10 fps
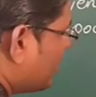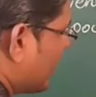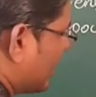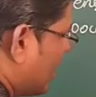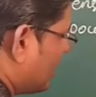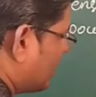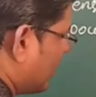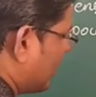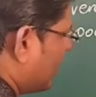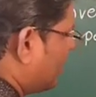a
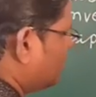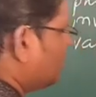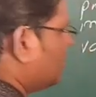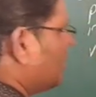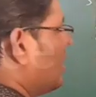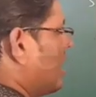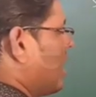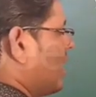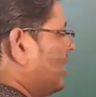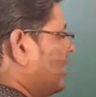container
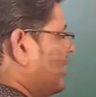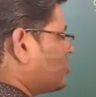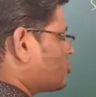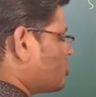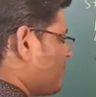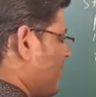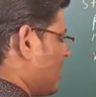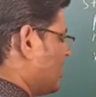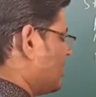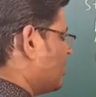and it is
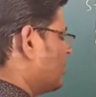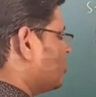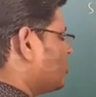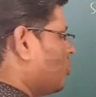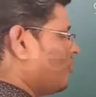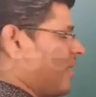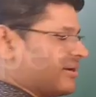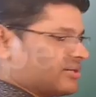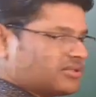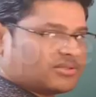separated into two
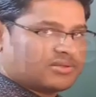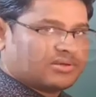parts.